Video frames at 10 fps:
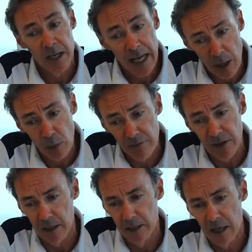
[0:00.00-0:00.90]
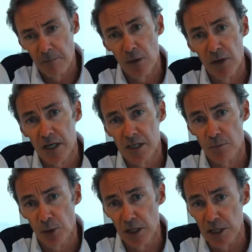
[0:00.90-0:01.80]
However, America's
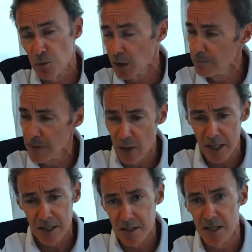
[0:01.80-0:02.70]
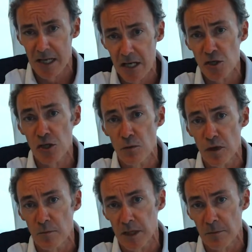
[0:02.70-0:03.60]
bullish. Well, America's the engine
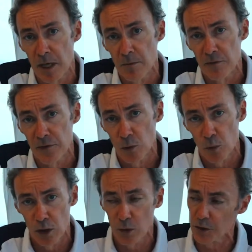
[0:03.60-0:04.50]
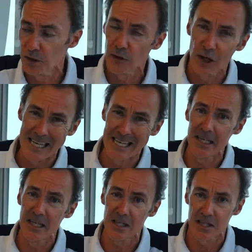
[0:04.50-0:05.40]
room at the moment for the world. You've got
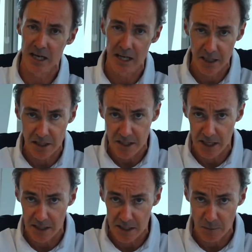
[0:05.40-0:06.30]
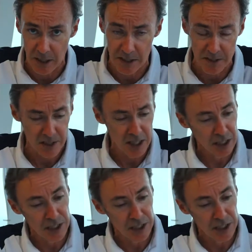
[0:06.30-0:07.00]
India starting to take its place.